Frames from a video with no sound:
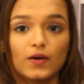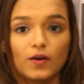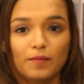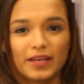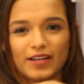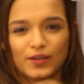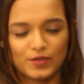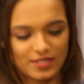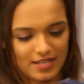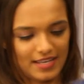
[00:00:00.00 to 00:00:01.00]
All my
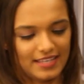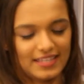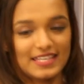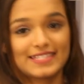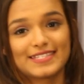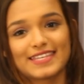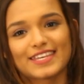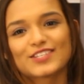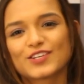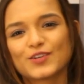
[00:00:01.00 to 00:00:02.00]
clothes are like this.
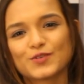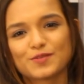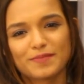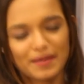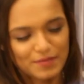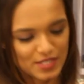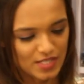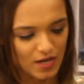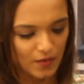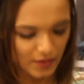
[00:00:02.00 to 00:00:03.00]
Excuse me, I'm
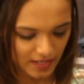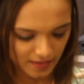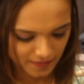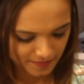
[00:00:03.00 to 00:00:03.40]
sorry.